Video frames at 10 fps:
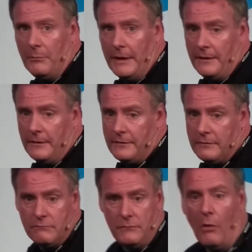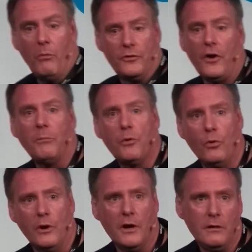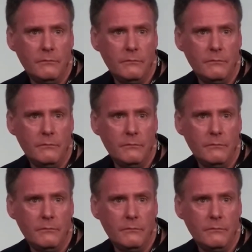means almost top quarter.